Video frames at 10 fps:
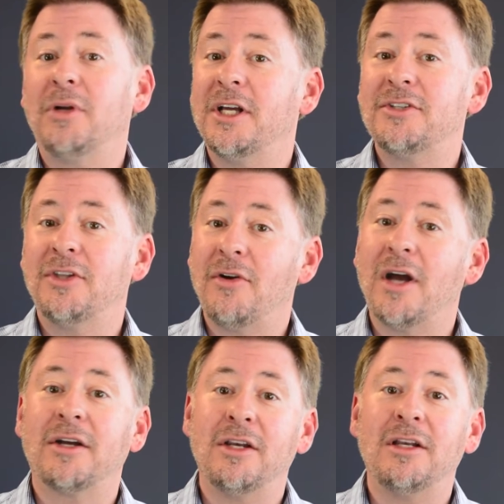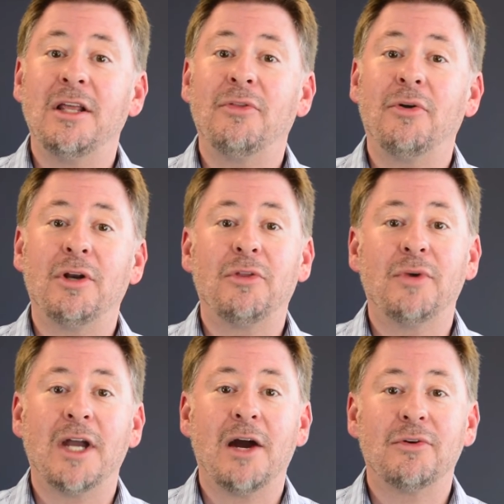plus they're not going to need
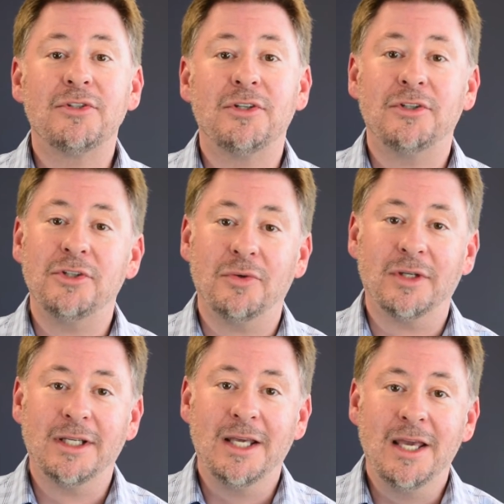33 hours to do it.